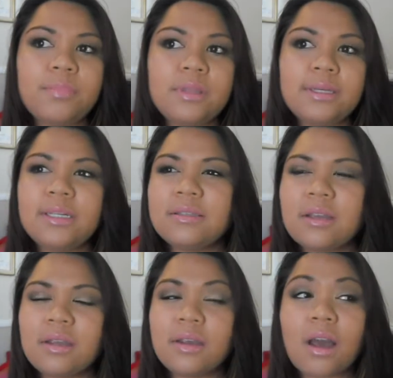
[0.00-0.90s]
These
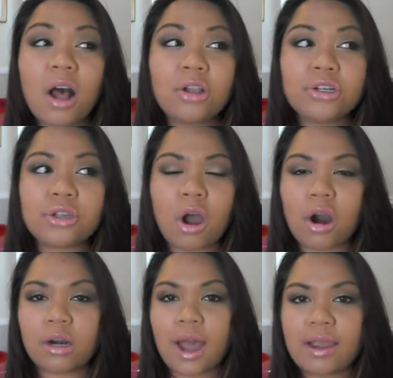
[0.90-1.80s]
colors
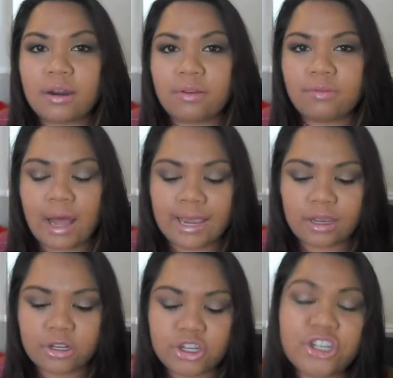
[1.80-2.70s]
are kind of
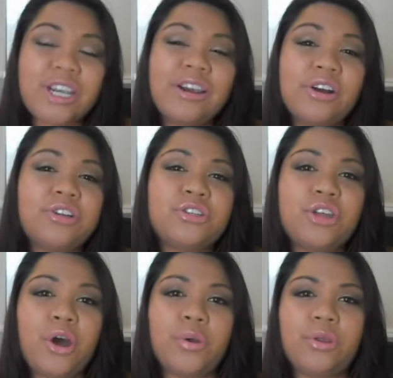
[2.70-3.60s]
like sheer,
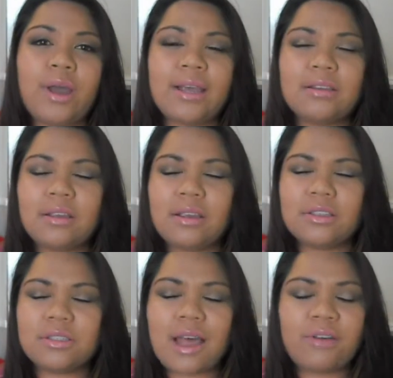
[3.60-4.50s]
so you guys
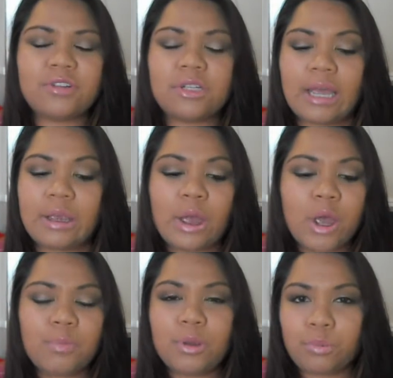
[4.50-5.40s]
have to like
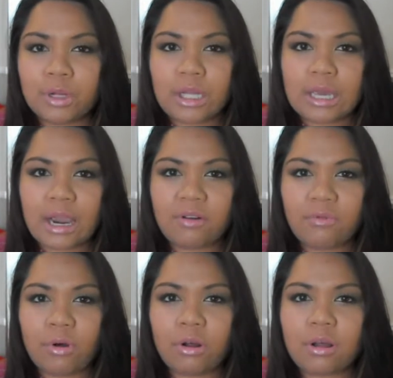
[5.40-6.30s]
be really
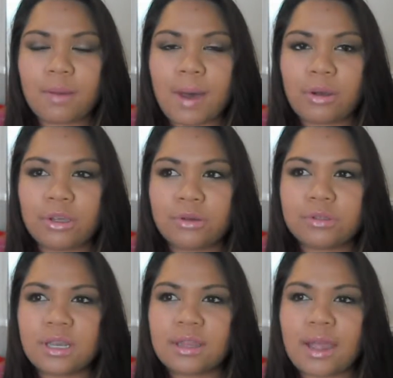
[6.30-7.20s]
careful about
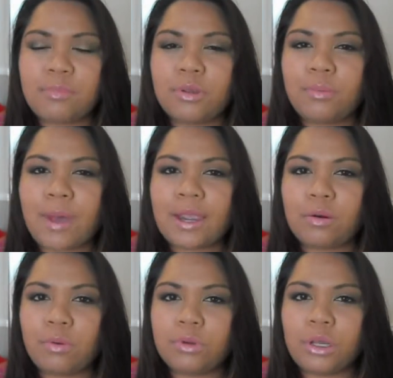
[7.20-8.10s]
using them. You might,
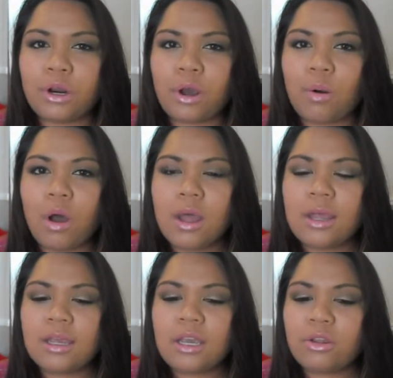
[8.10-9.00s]
you know,
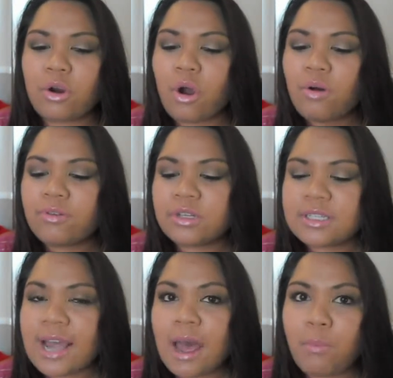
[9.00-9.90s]
either
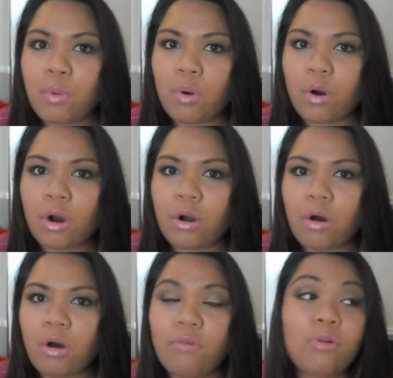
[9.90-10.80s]
overstep or
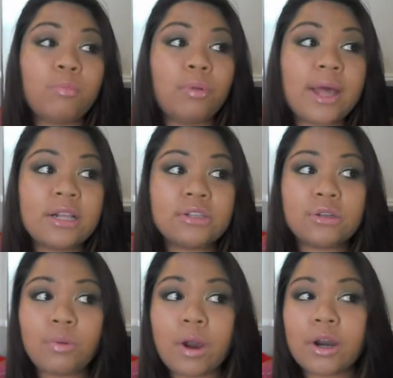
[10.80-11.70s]
overblend
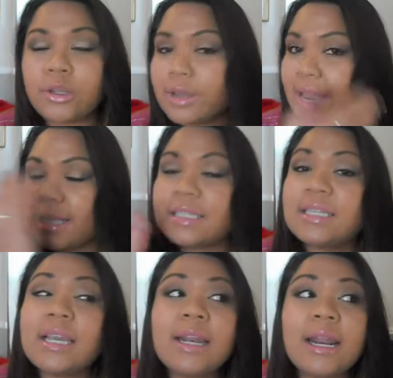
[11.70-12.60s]
to where you can't
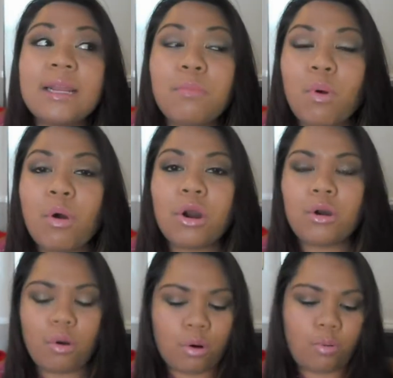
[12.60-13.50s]
see it
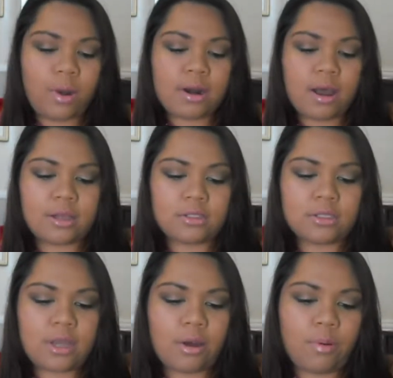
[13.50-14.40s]
anymore or whatnot.
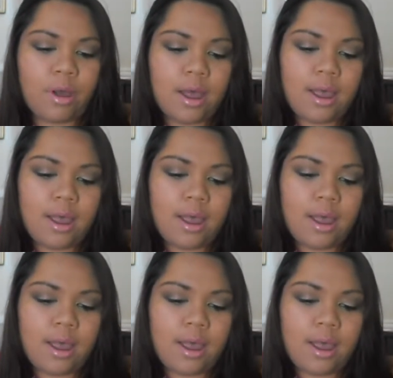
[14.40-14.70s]
So,